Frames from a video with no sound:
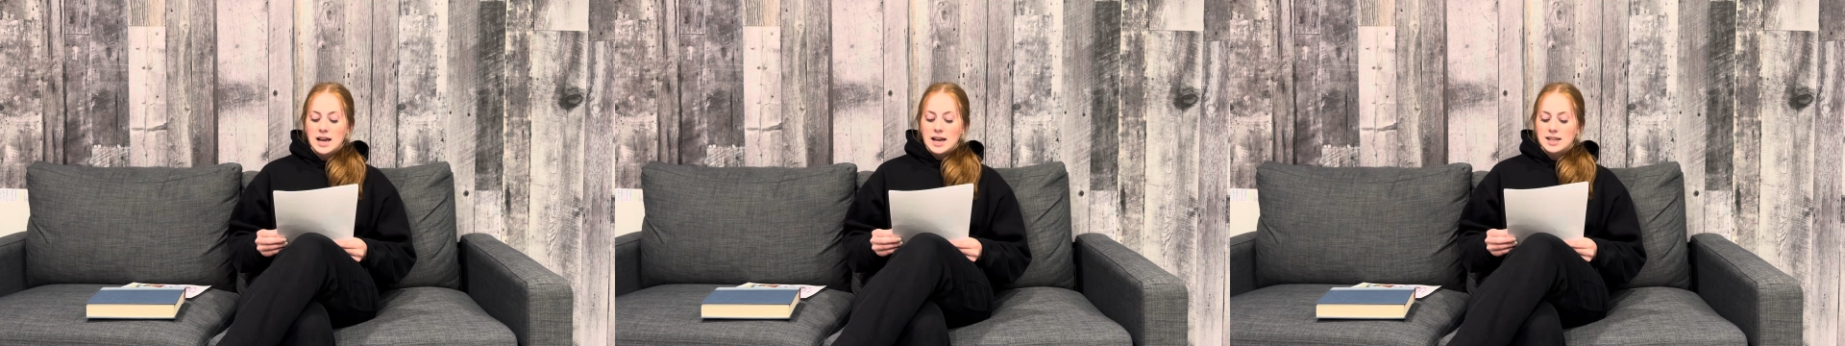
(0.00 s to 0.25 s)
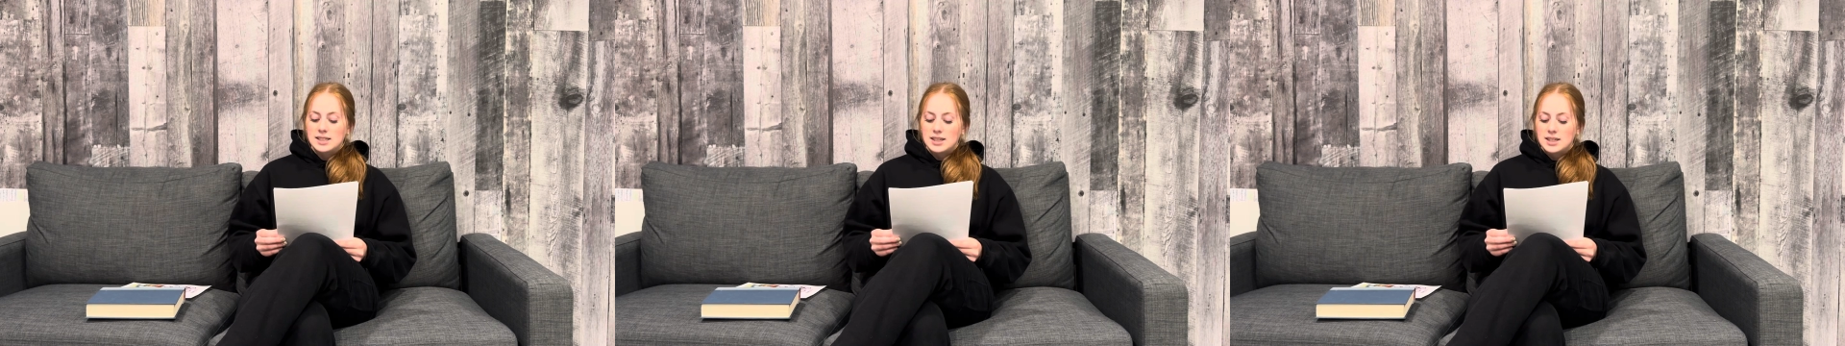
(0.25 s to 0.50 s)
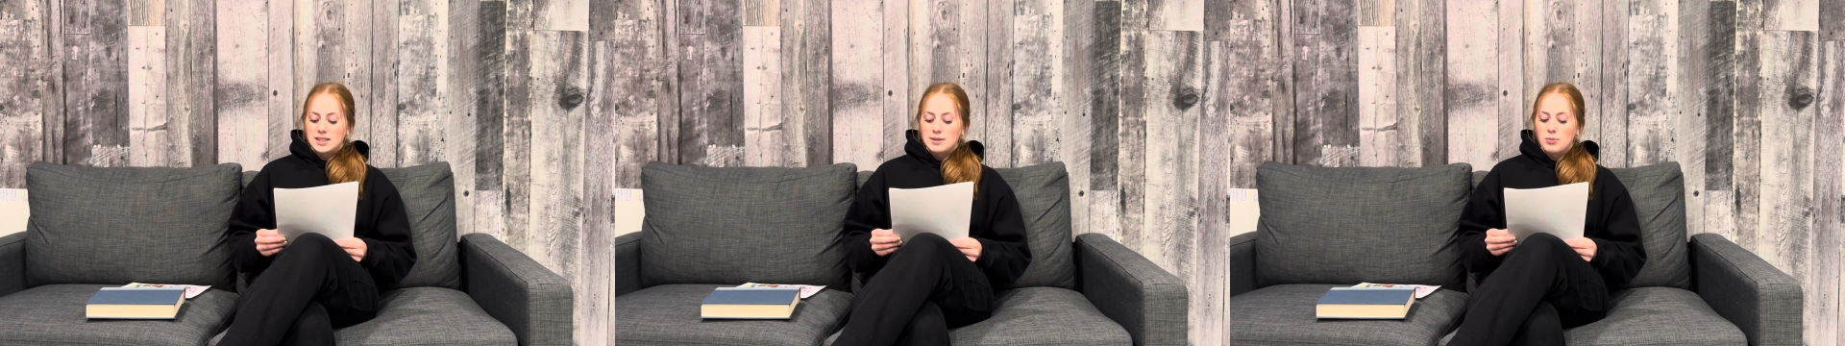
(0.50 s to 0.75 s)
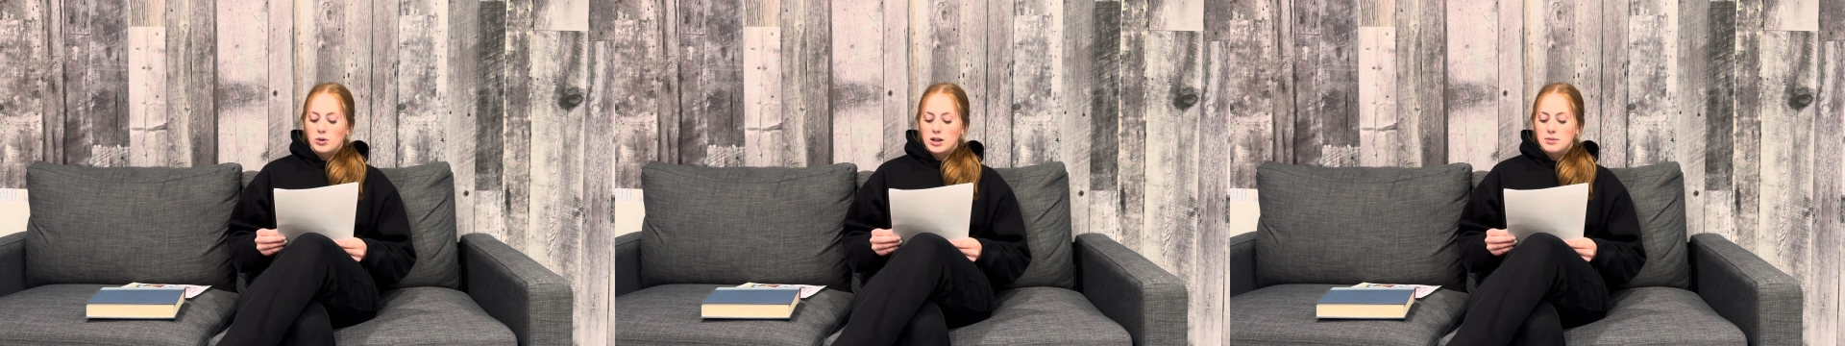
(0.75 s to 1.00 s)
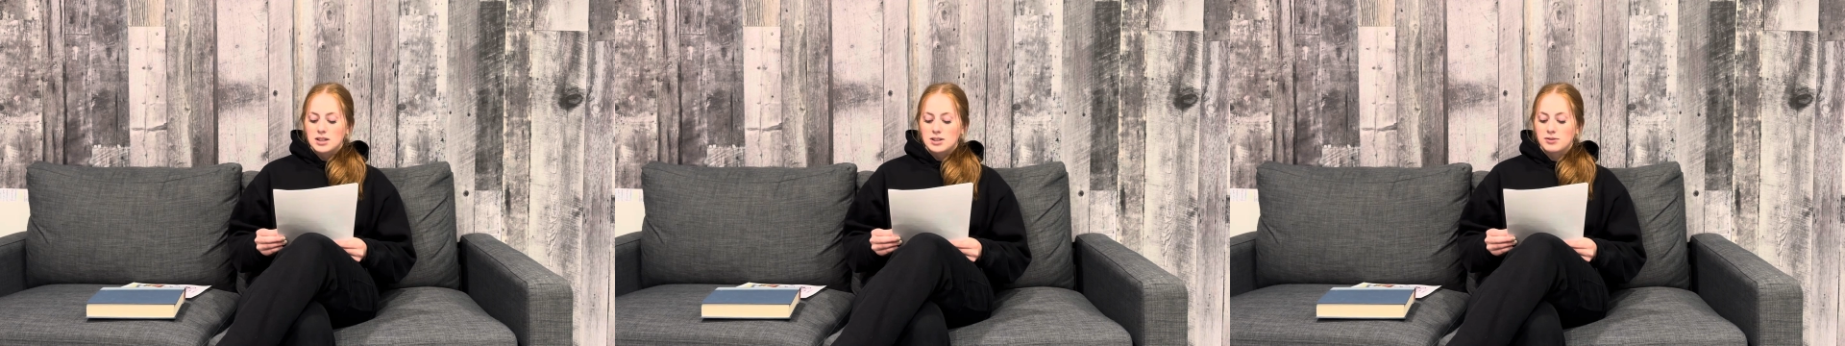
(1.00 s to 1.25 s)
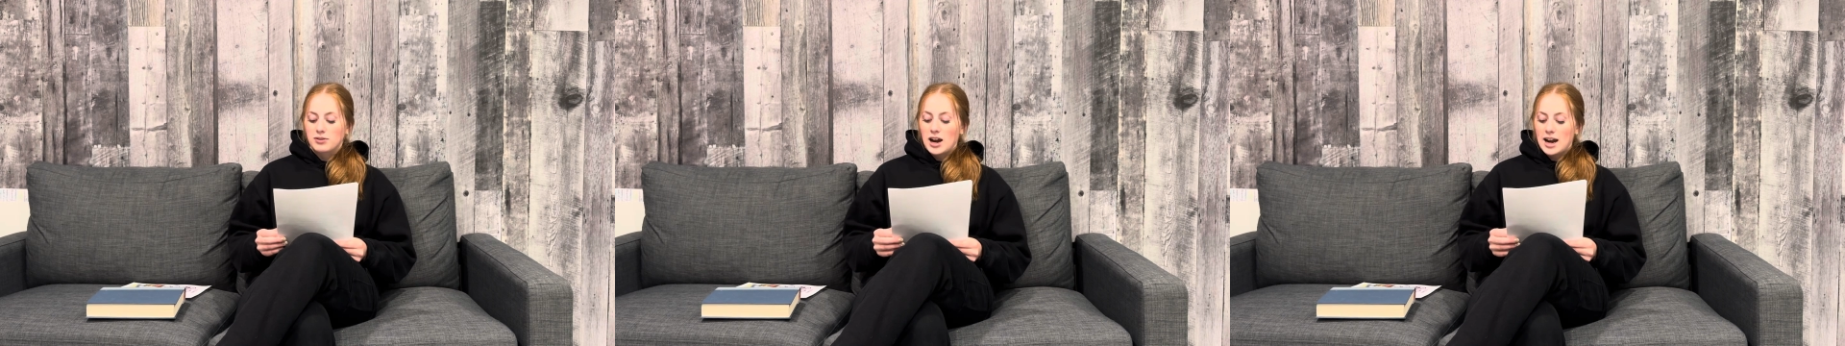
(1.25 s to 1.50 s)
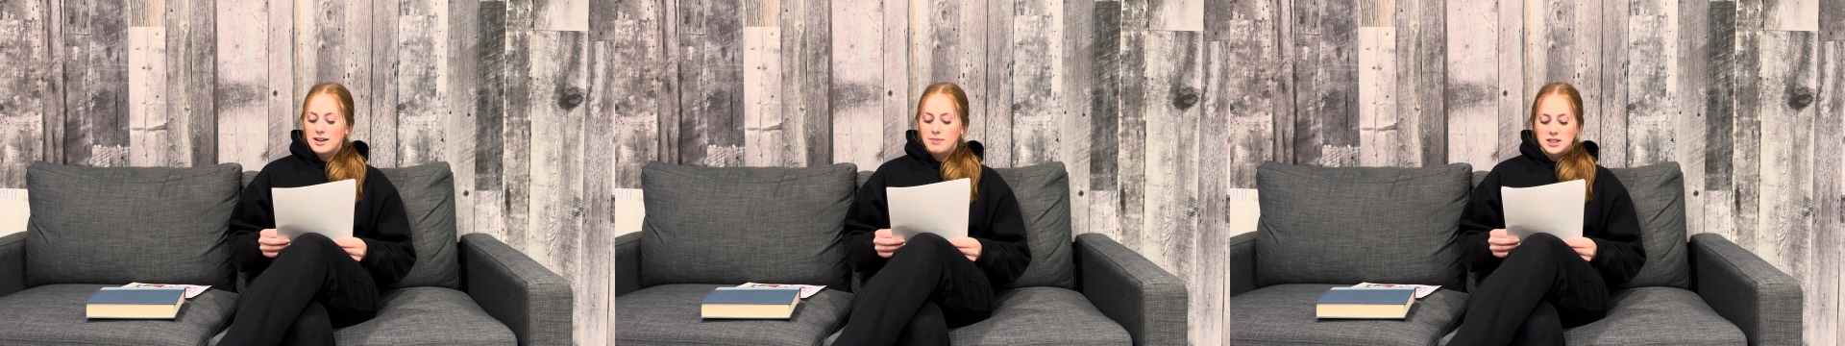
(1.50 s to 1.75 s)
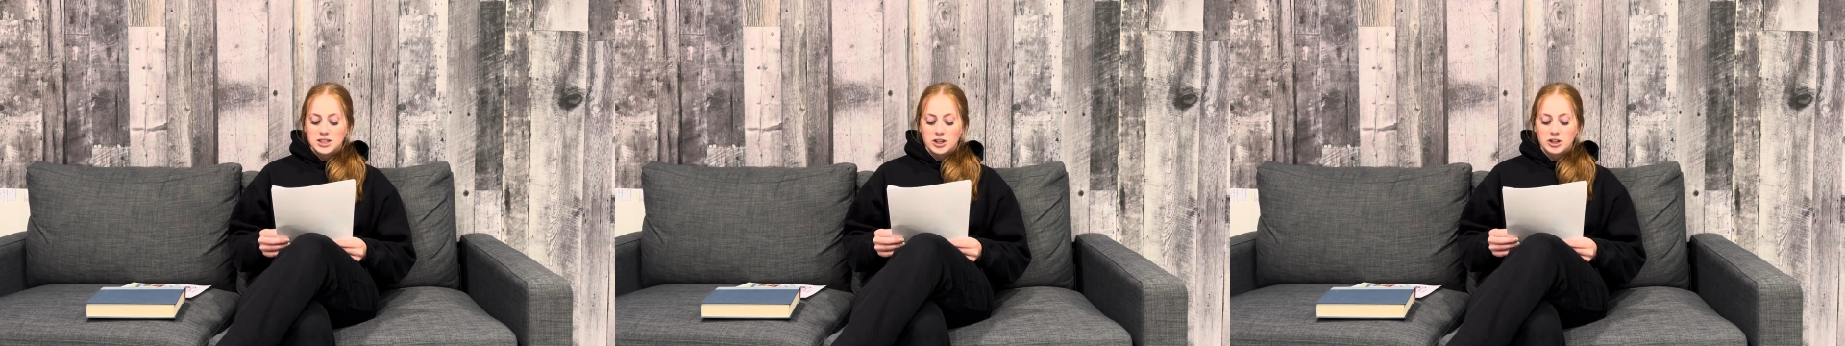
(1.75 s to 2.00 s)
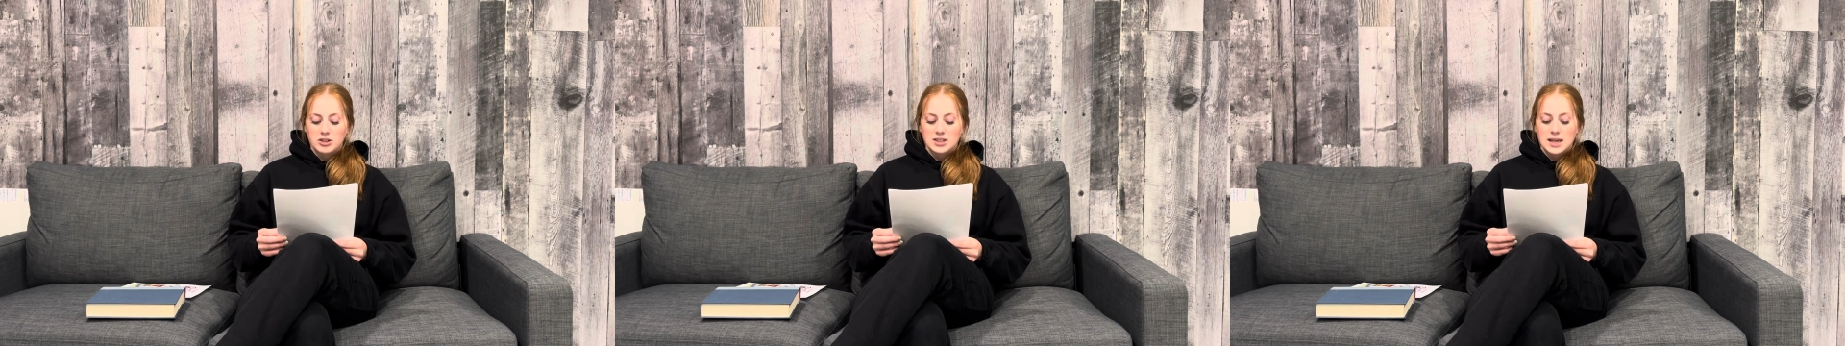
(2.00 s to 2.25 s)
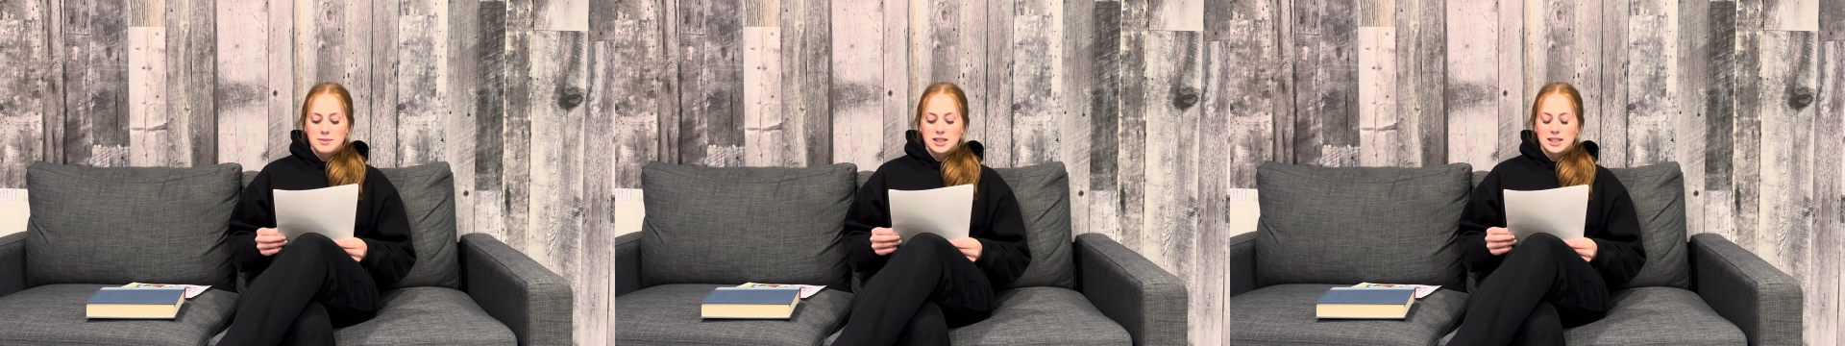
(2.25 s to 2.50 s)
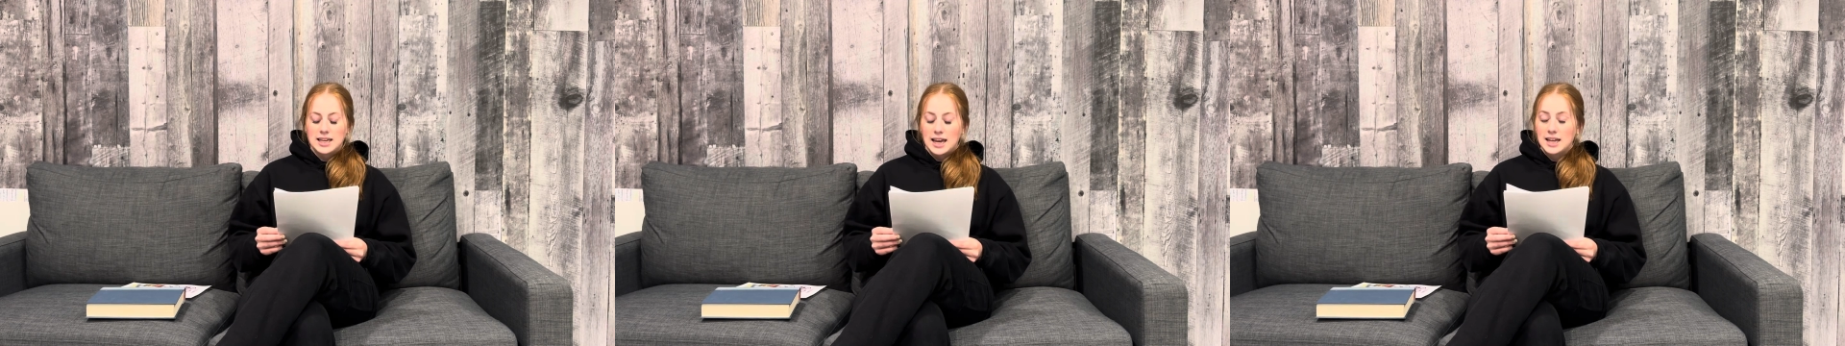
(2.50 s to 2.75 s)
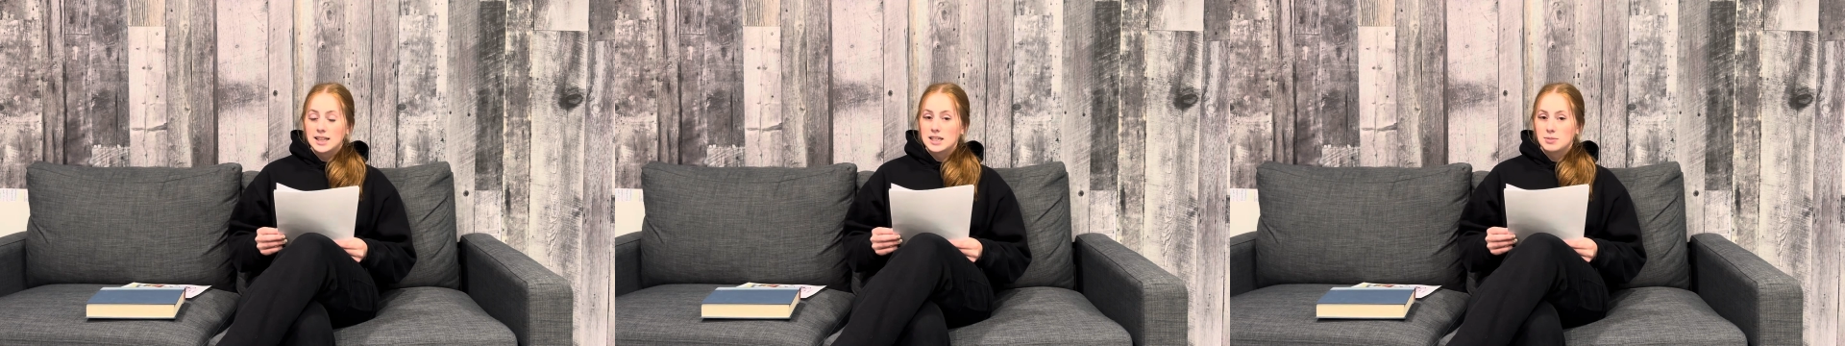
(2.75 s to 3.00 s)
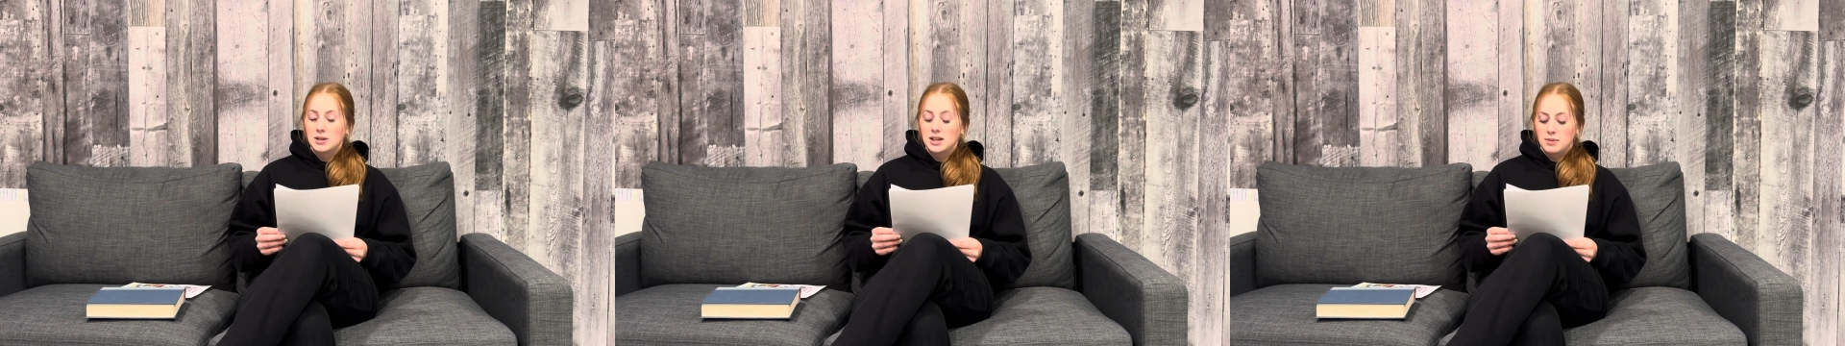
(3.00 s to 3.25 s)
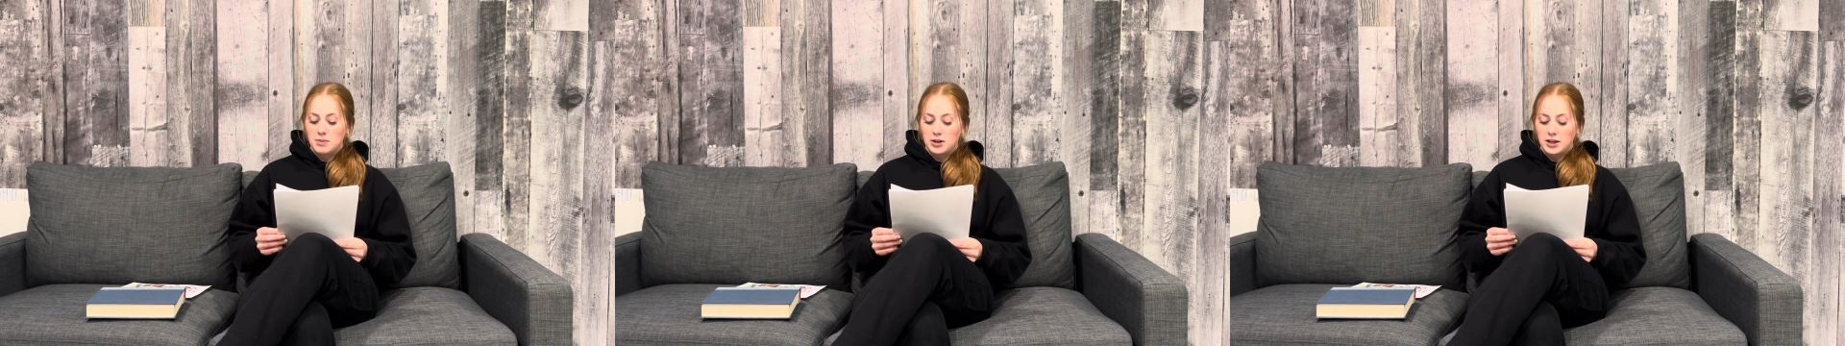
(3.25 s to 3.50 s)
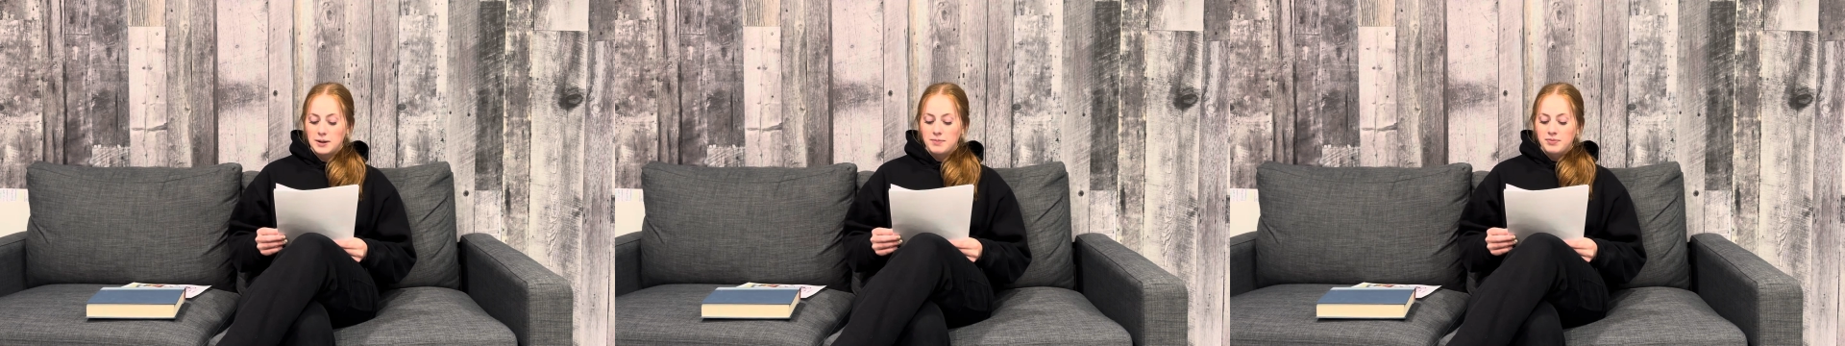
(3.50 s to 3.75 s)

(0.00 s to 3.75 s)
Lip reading: is that this emporium sells a variety of materials aimed at the gay and lesbian community,